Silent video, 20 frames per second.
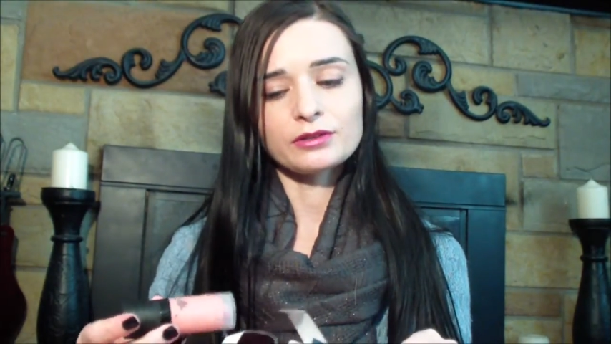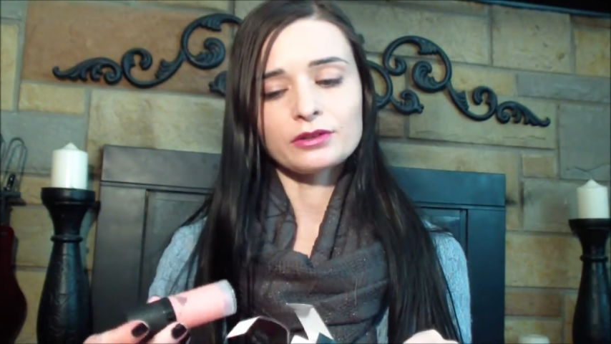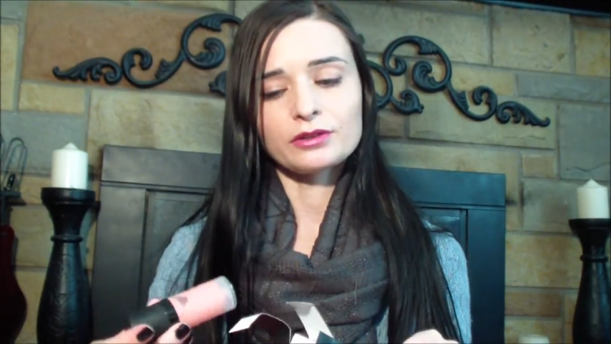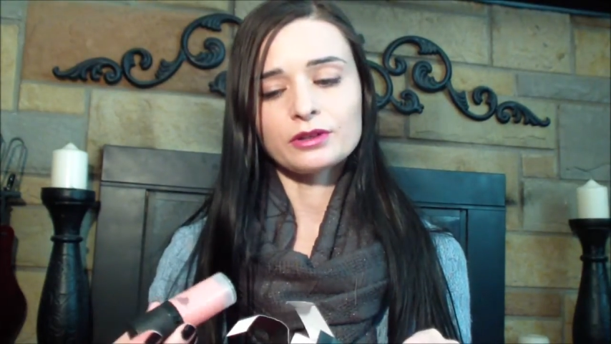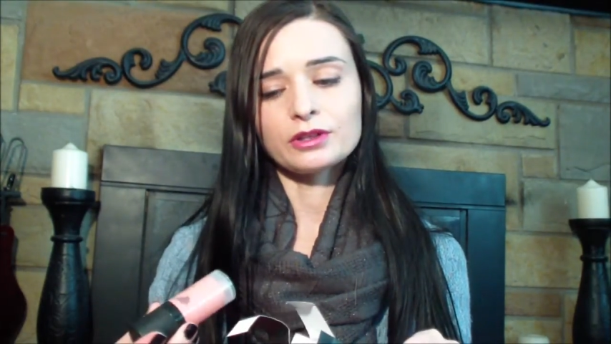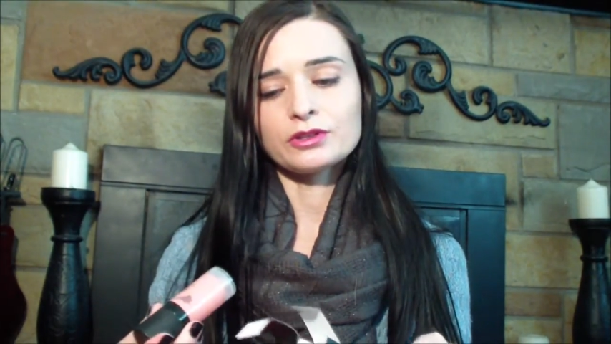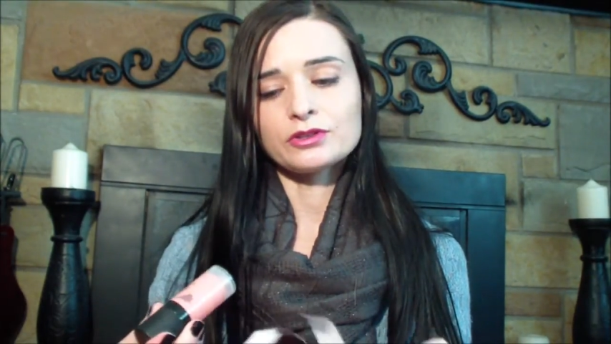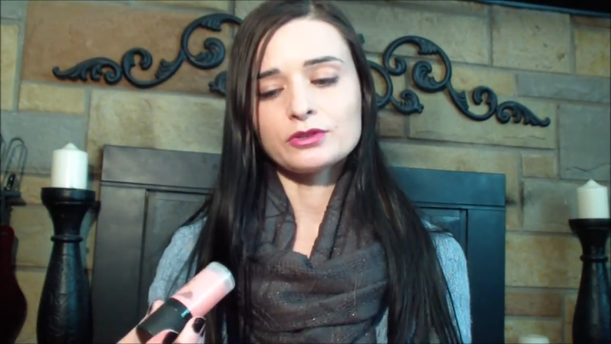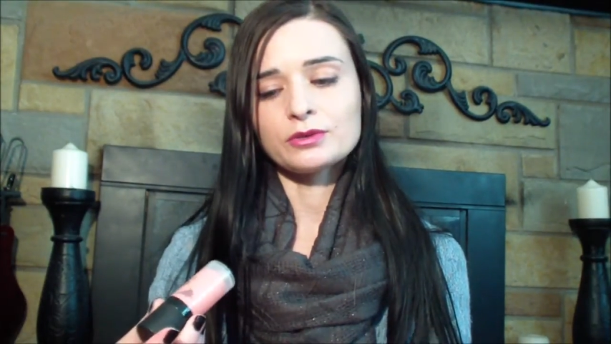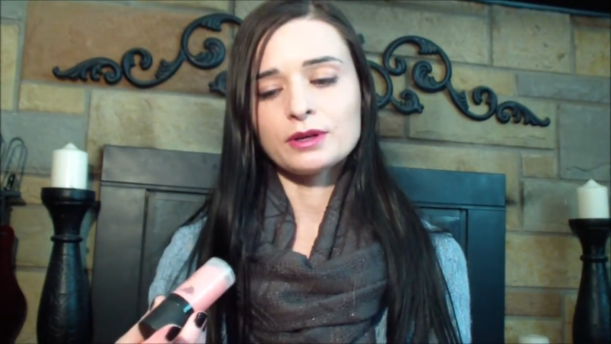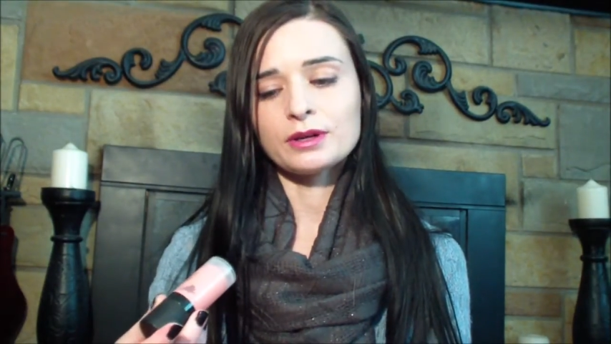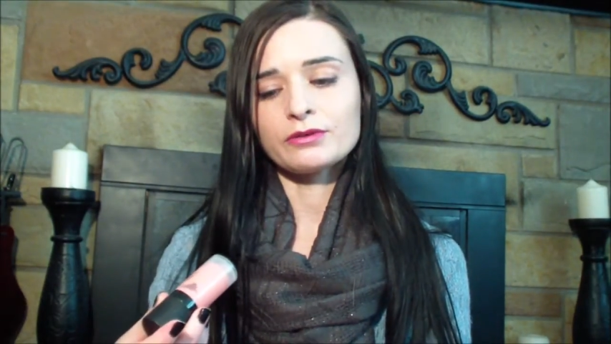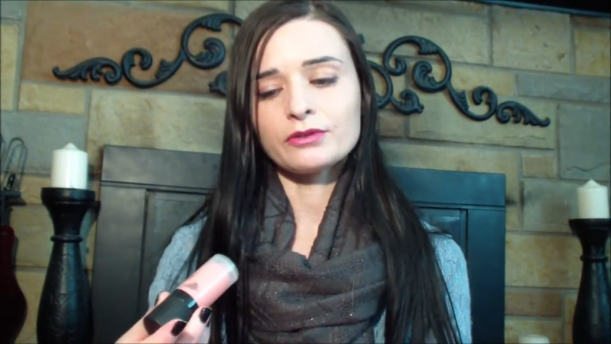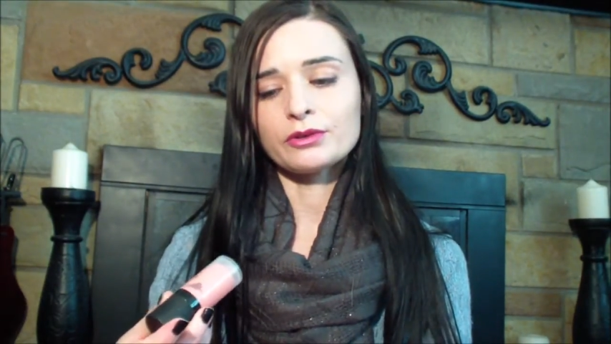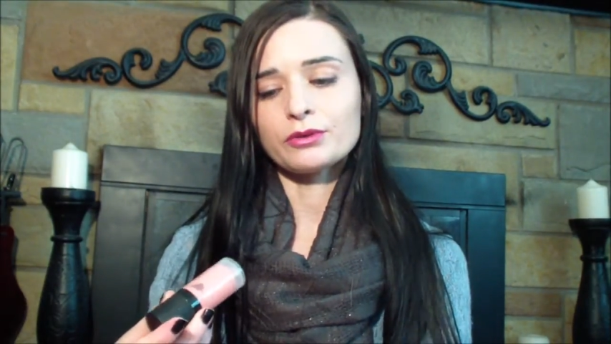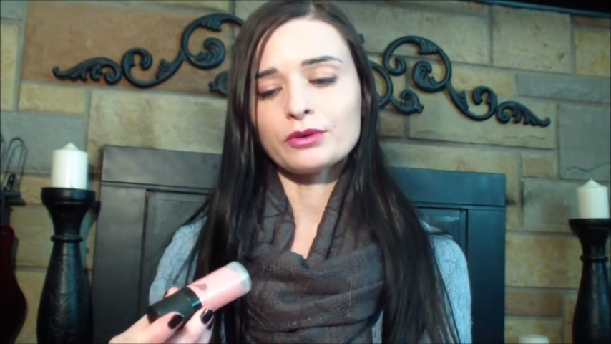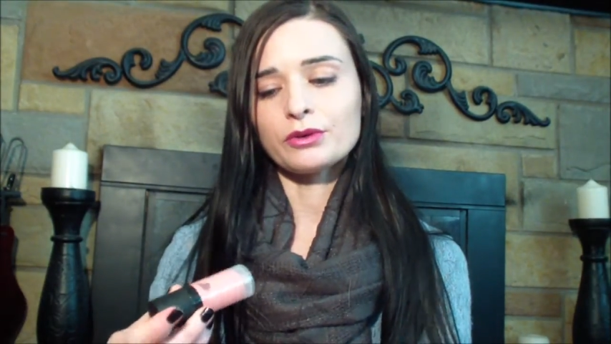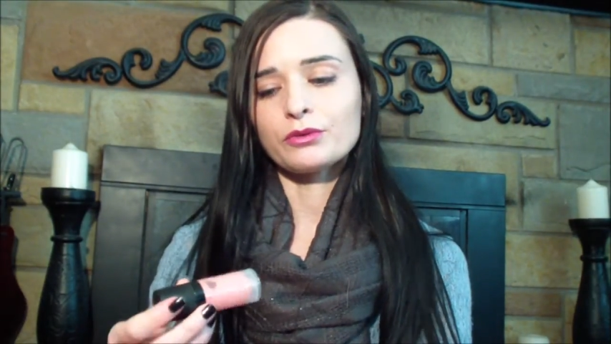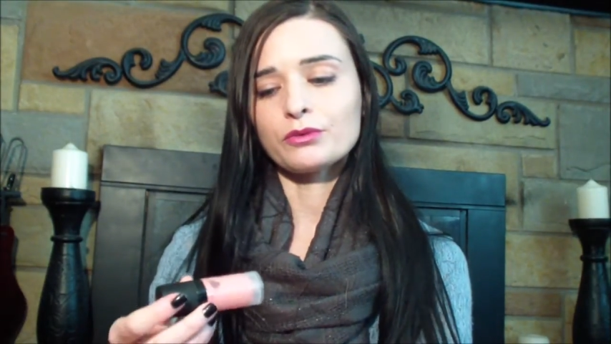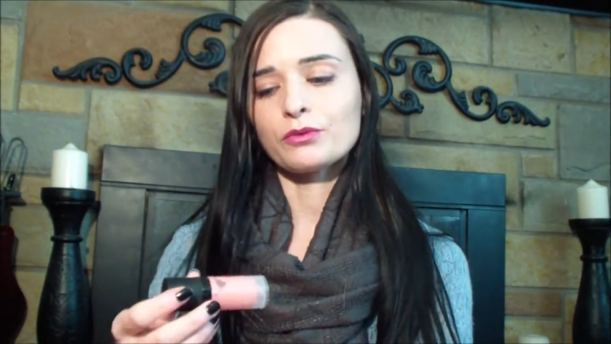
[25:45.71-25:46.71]
although they do have
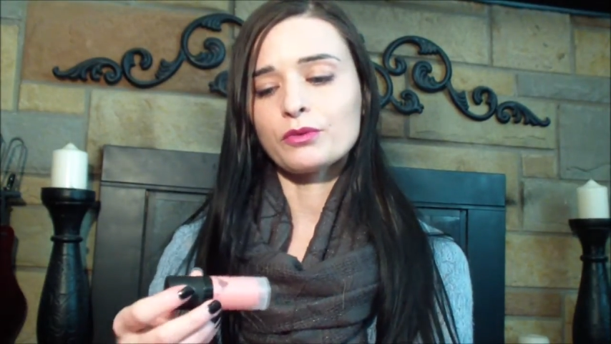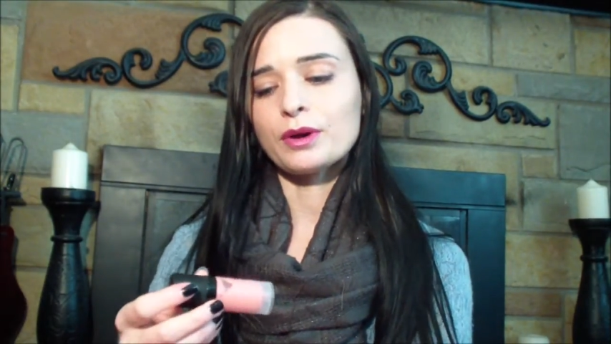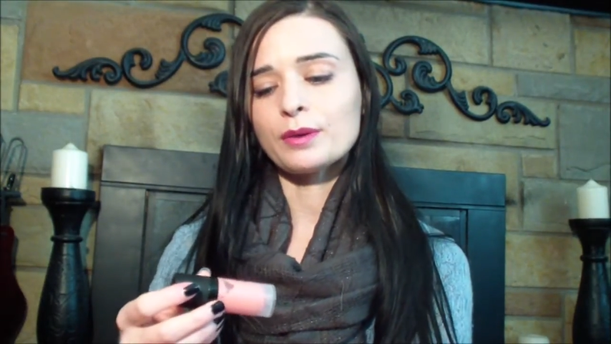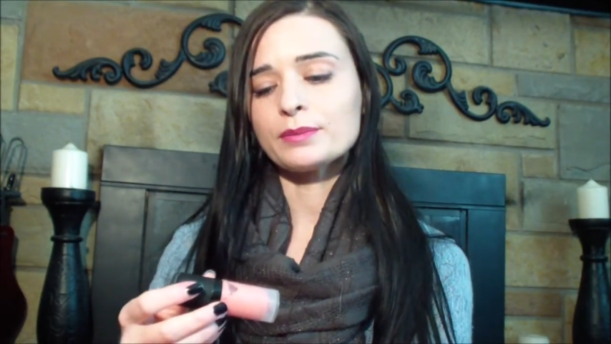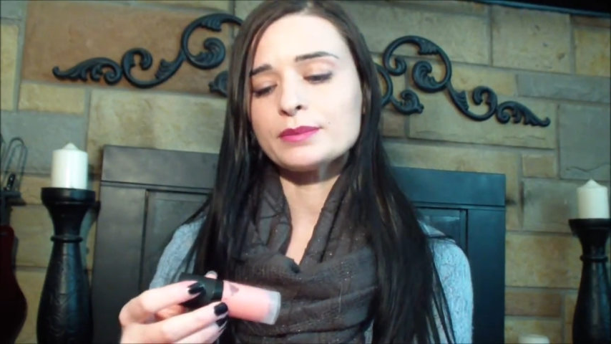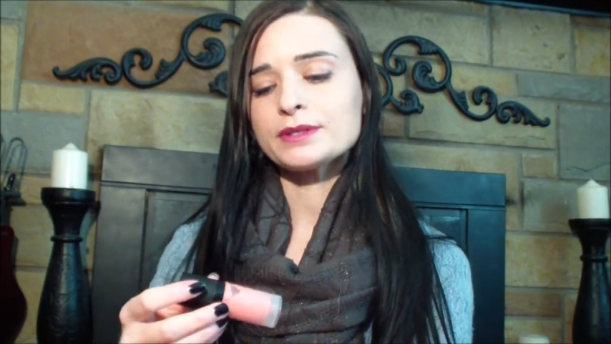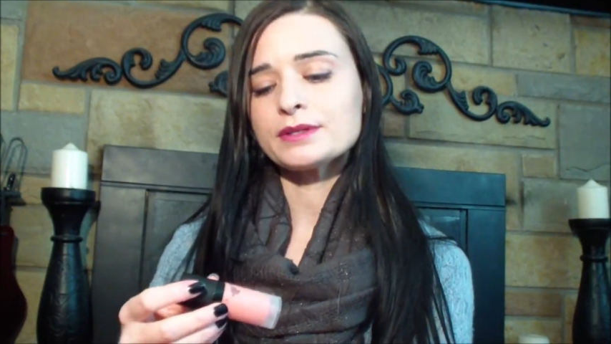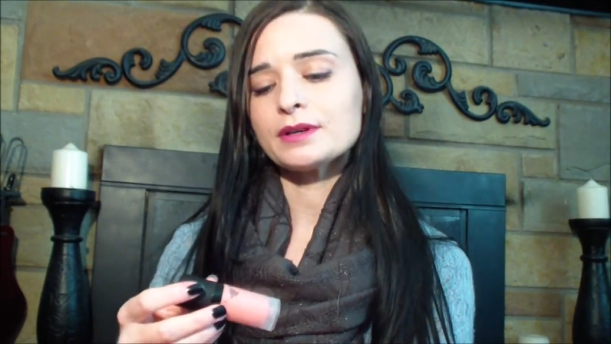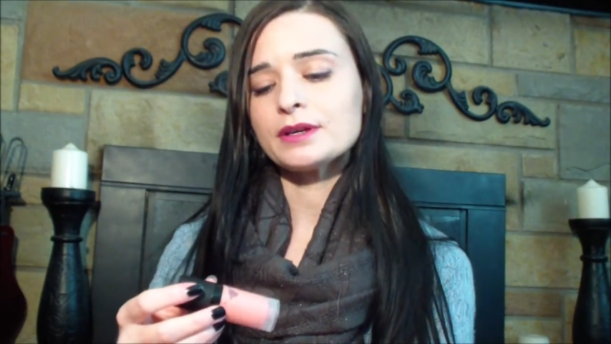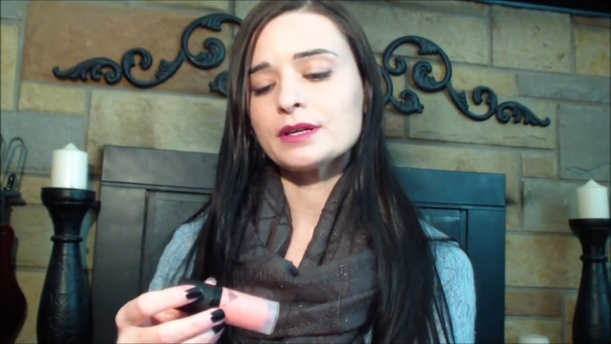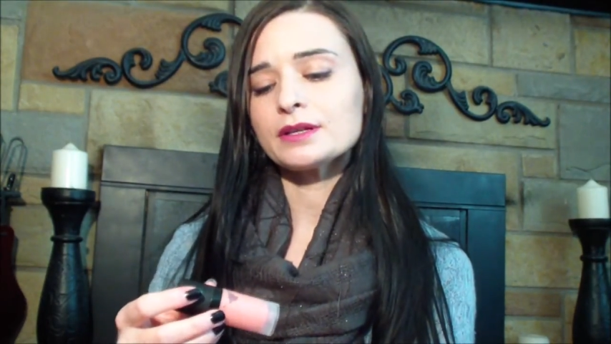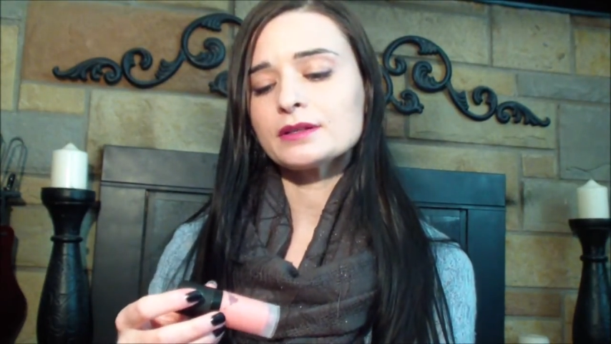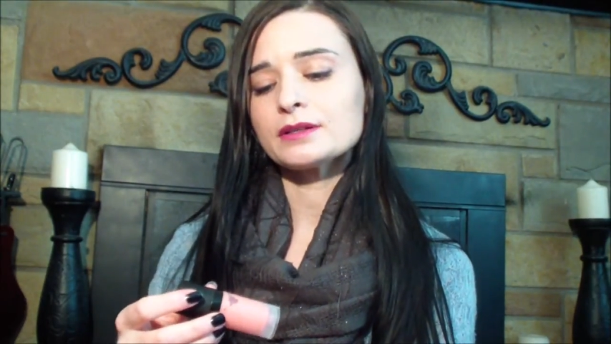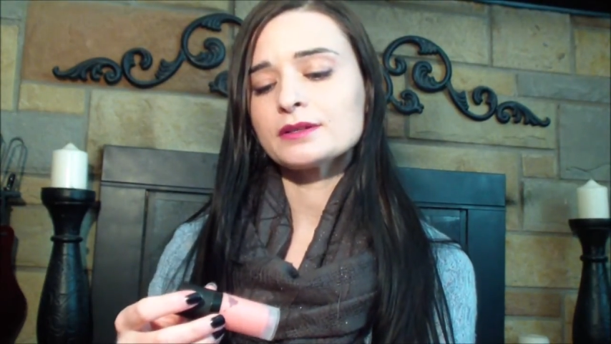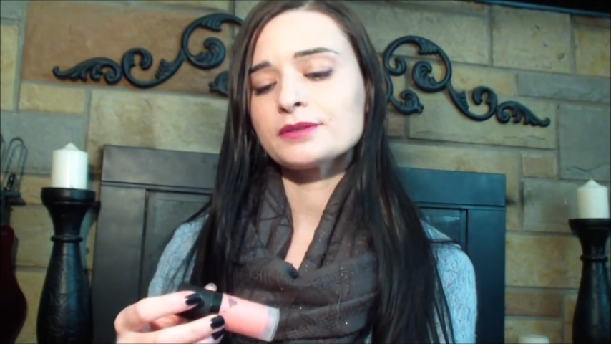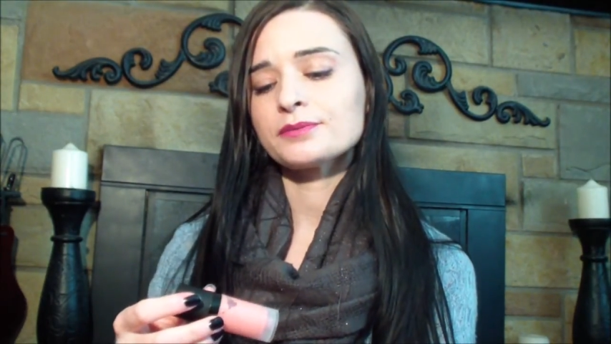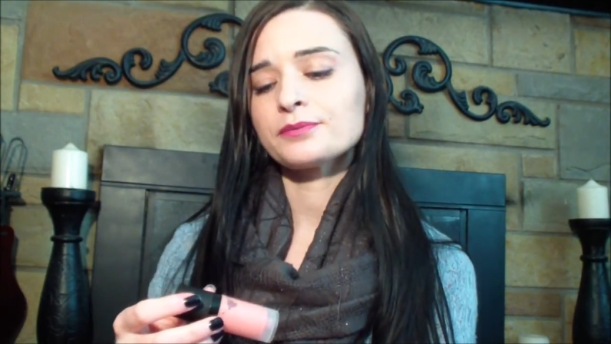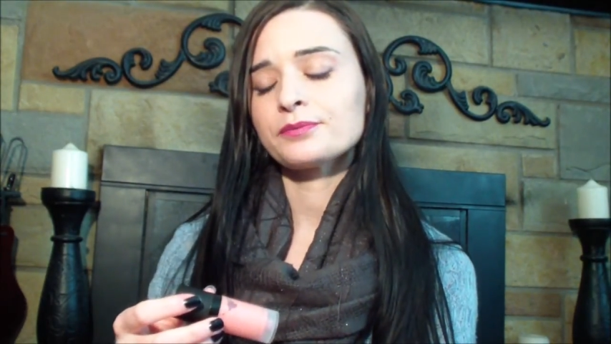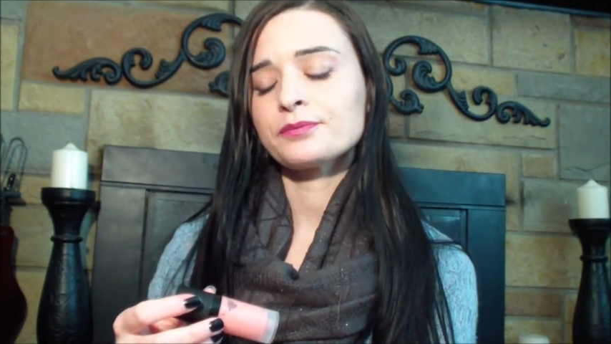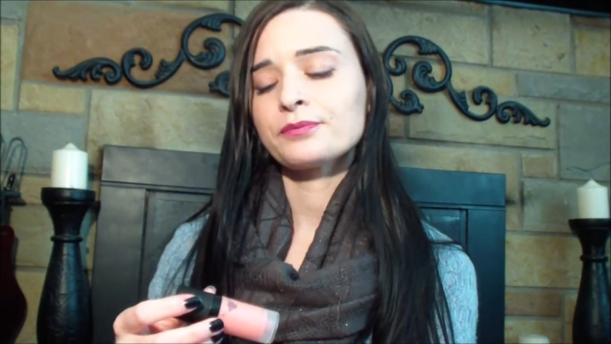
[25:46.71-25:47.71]
their own
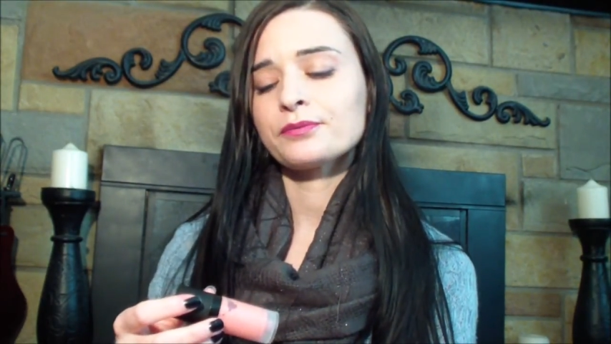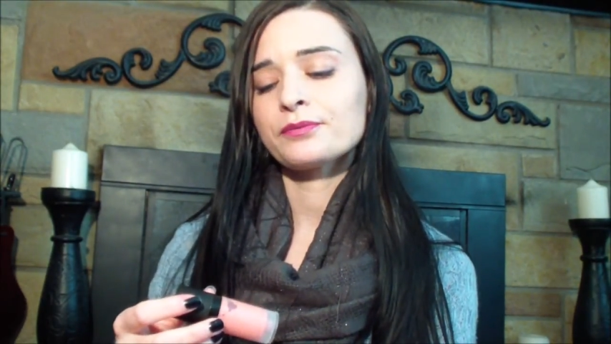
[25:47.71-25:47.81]
website.